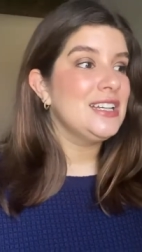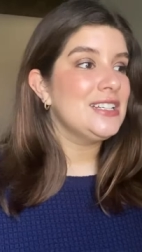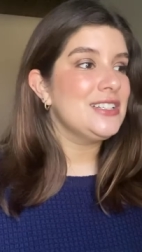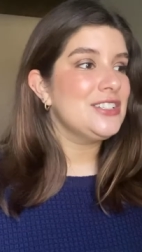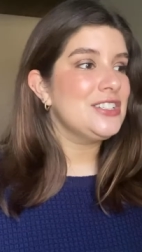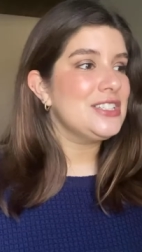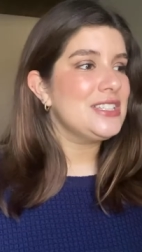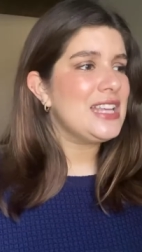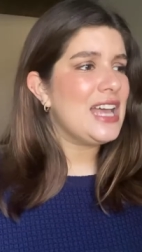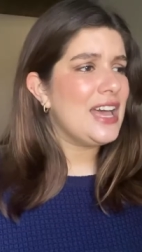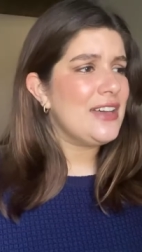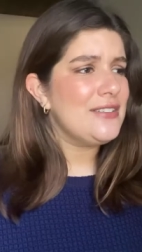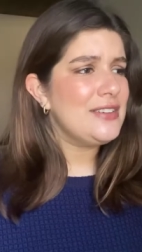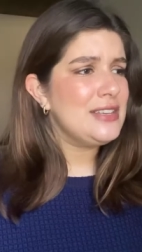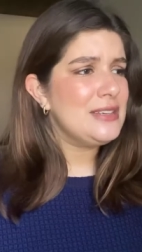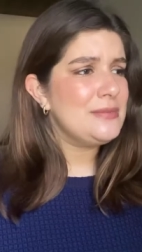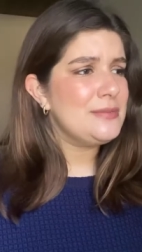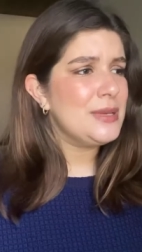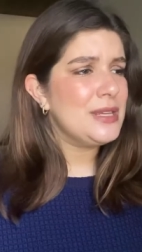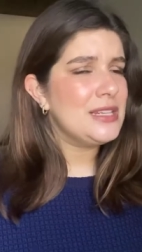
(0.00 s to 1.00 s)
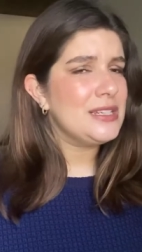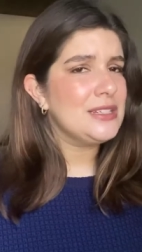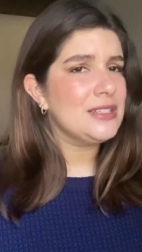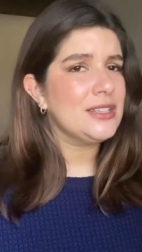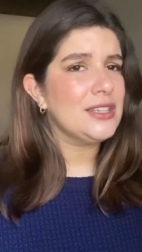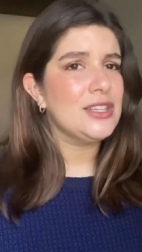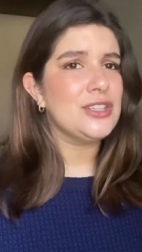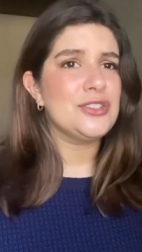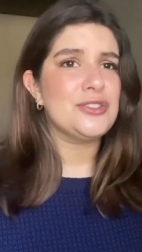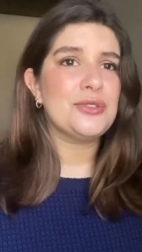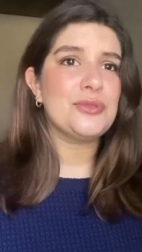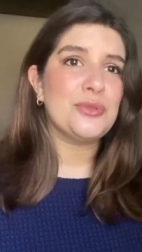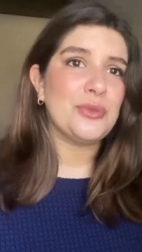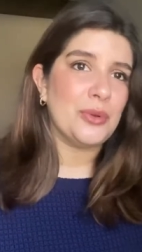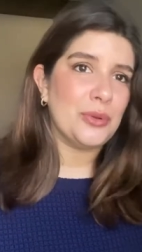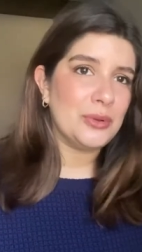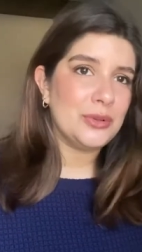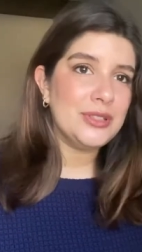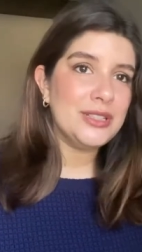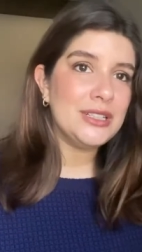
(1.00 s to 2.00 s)
just having been
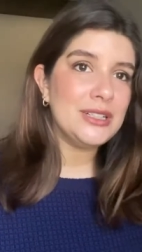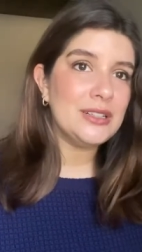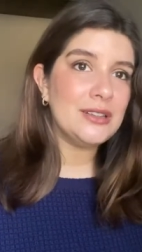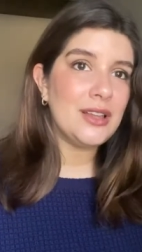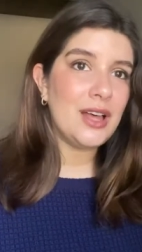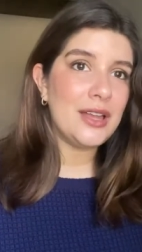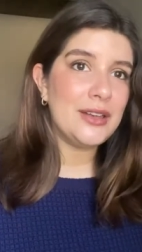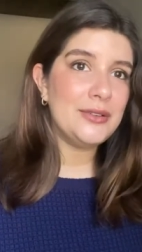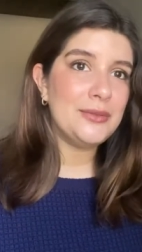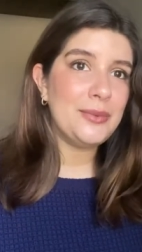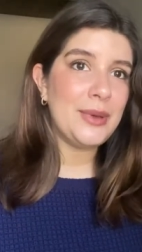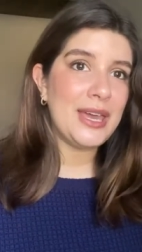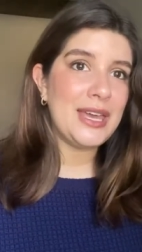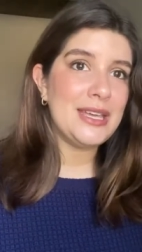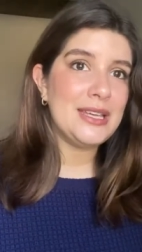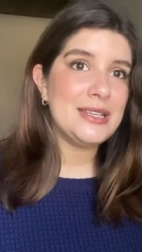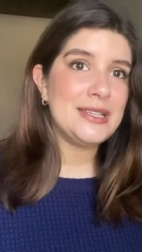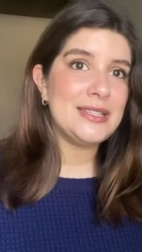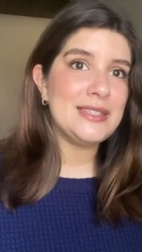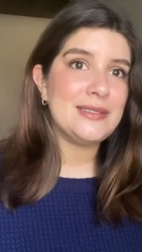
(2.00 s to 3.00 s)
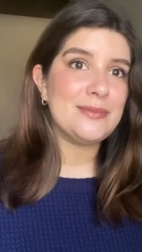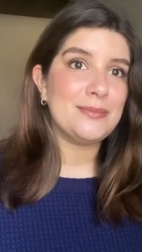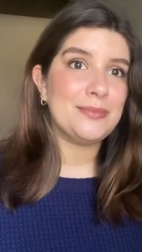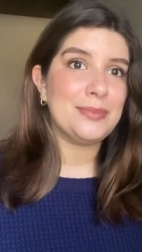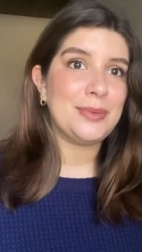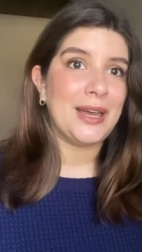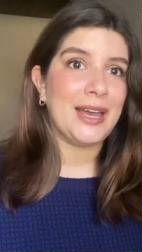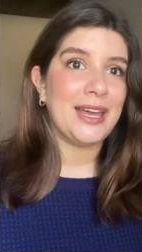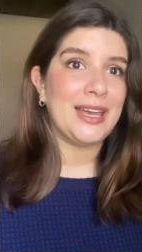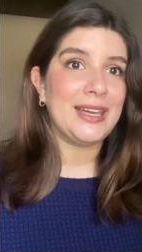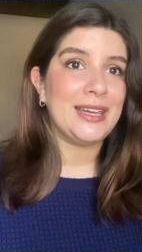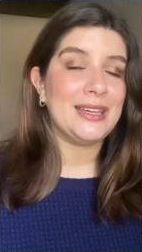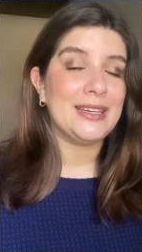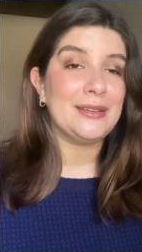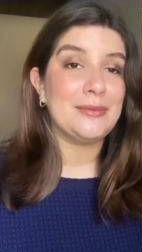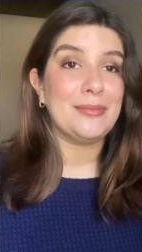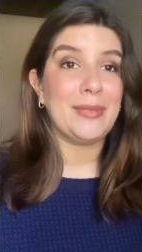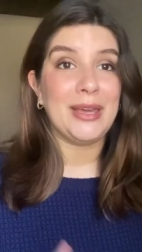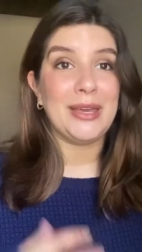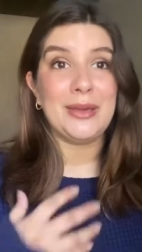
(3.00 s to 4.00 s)
controlled in a lot of ways by
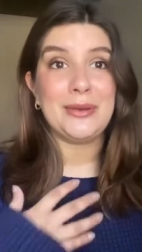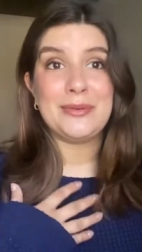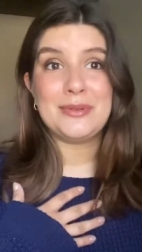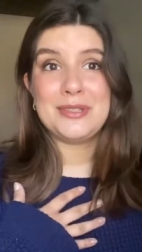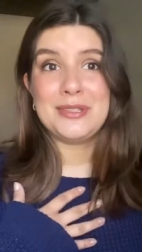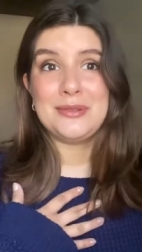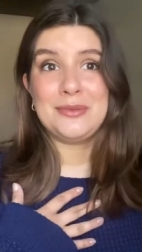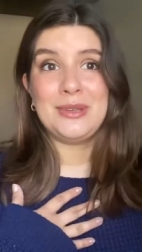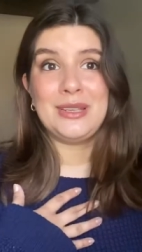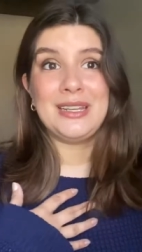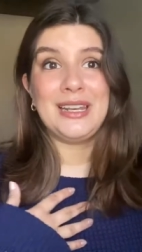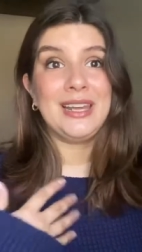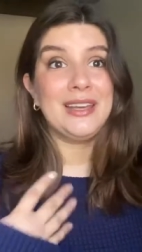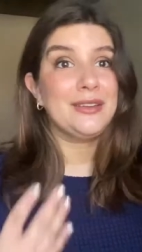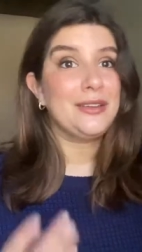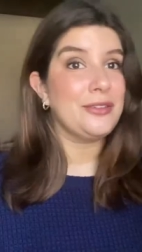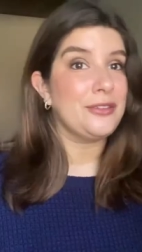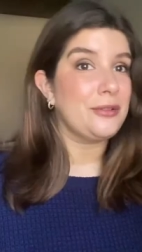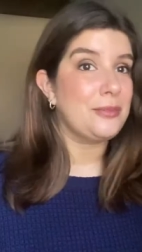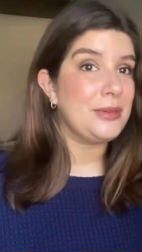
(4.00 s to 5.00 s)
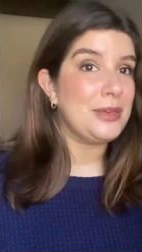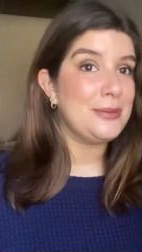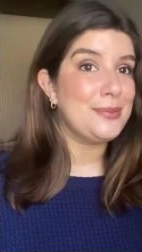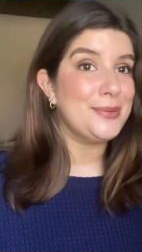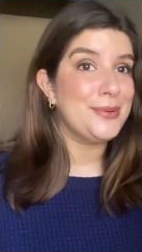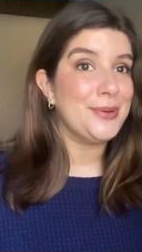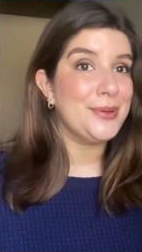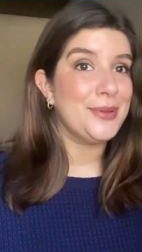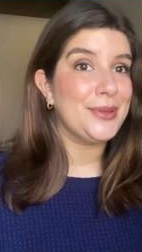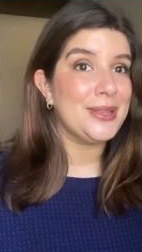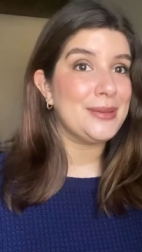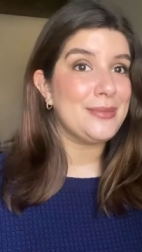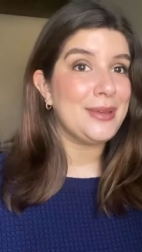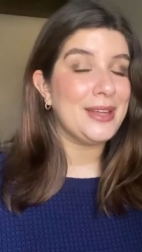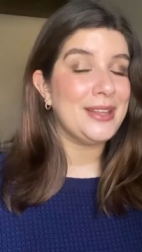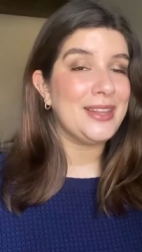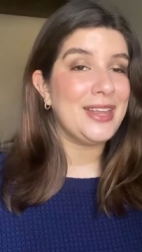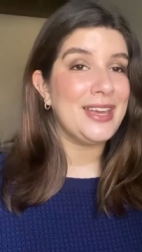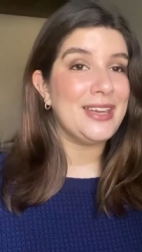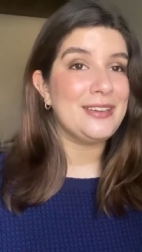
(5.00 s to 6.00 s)
my own doing and other people in
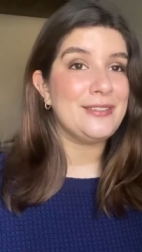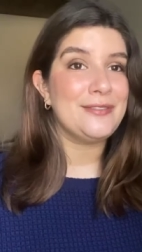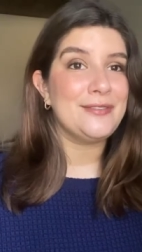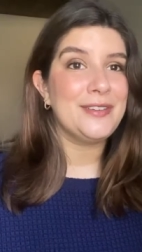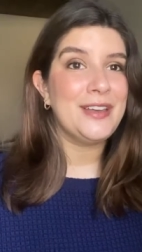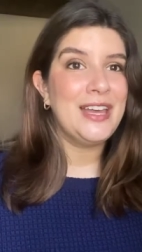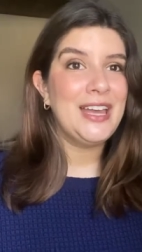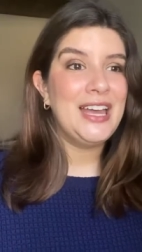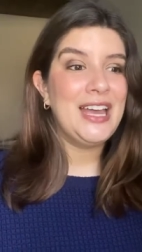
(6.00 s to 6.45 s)
my life,